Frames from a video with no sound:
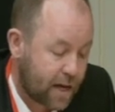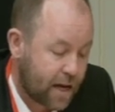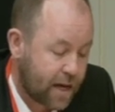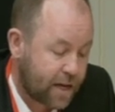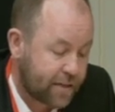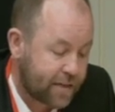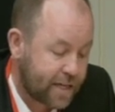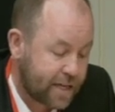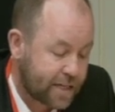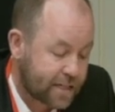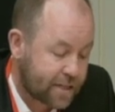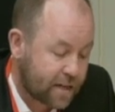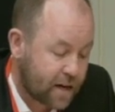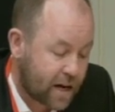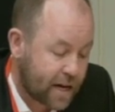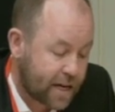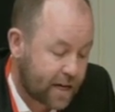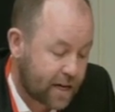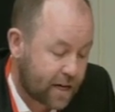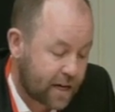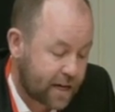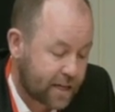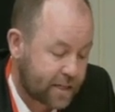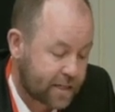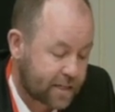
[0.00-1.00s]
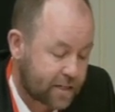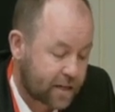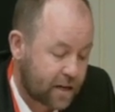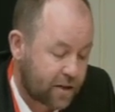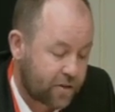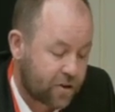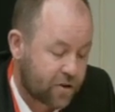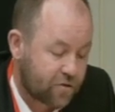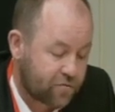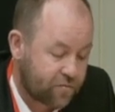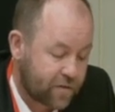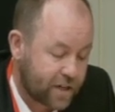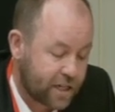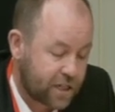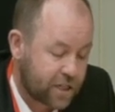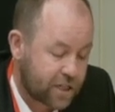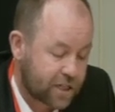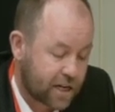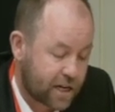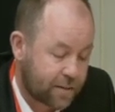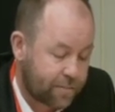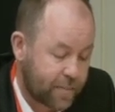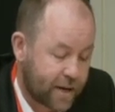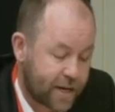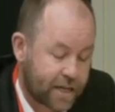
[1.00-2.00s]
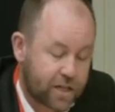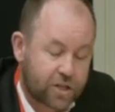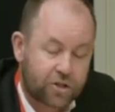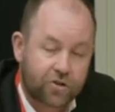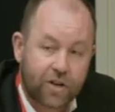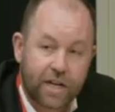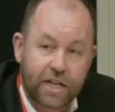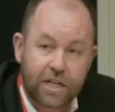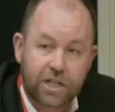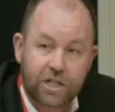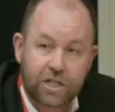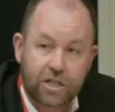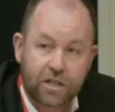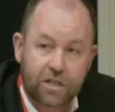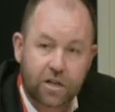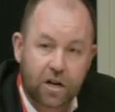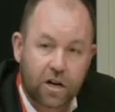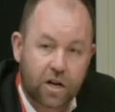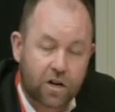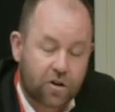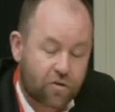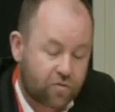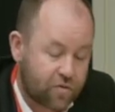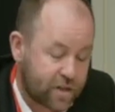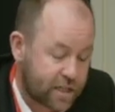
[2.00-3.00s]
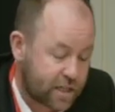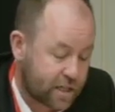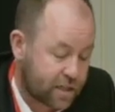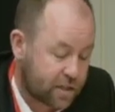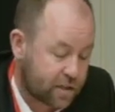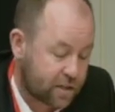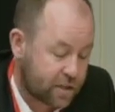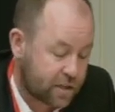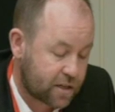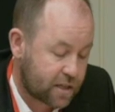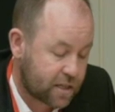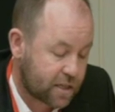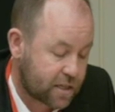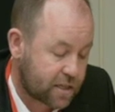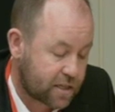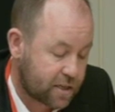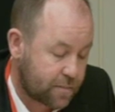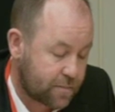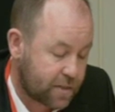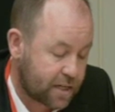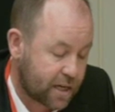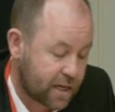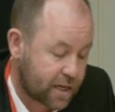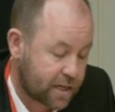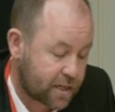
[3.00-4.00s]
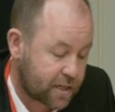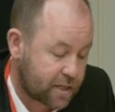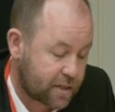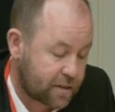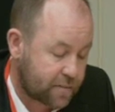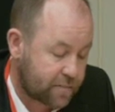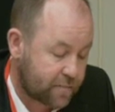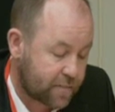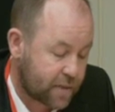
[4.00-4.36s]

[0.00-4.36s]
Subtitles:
These guidelines, their reach and penetration are critical to this subject.